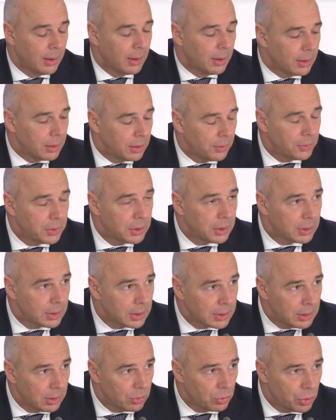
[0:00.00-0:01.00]
of
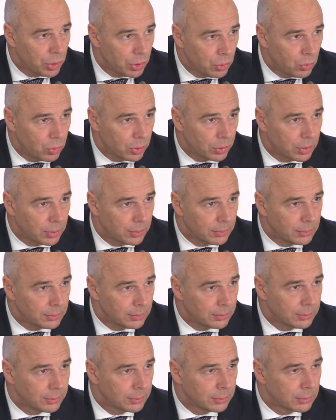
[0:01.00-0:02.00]
investors and
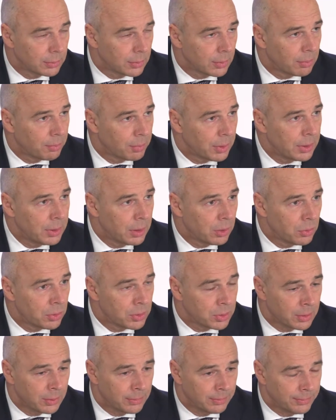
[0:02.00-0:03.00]
businessmen.
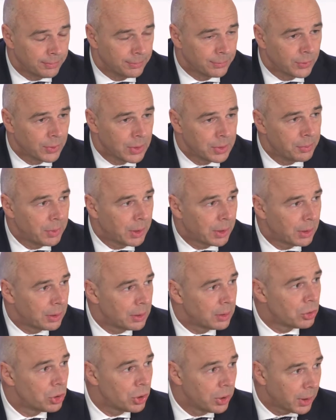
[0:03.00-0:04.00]
Deficit for
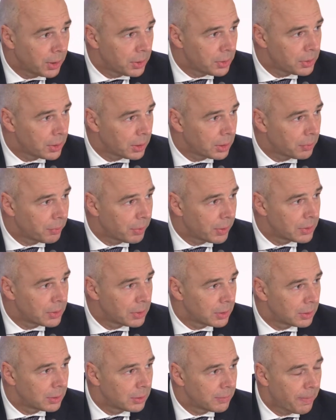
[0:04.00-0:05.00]
the next
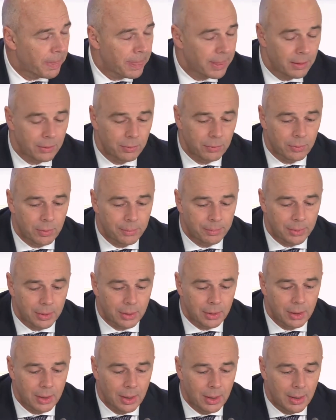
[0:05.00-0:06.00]
year is
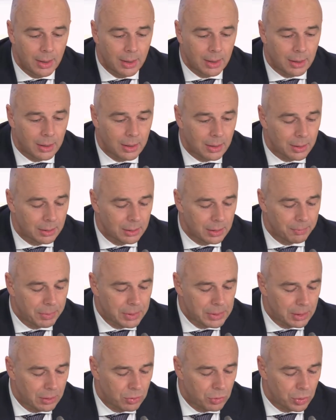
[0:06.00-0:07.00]
planned
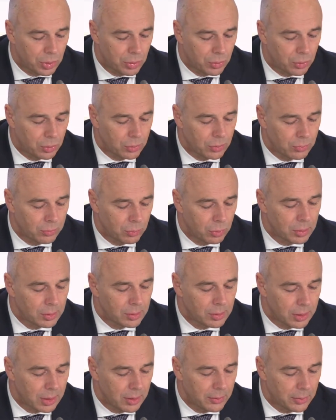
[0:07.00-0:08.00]
to be
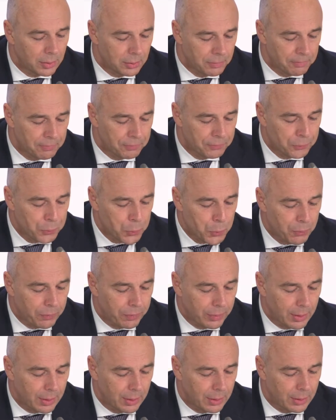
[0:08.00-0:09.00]

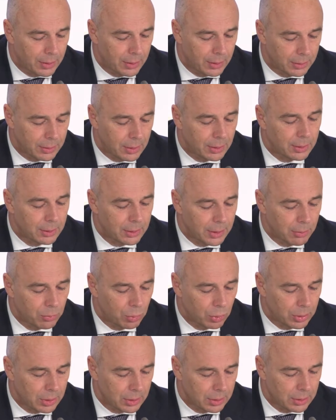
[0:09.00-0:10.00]
1.4% of
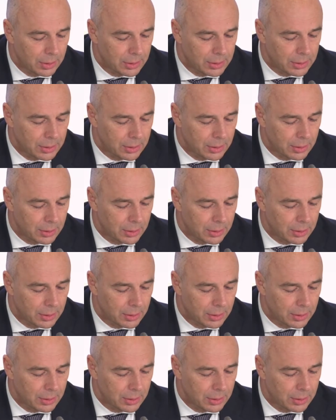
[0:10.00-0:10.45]
GDP.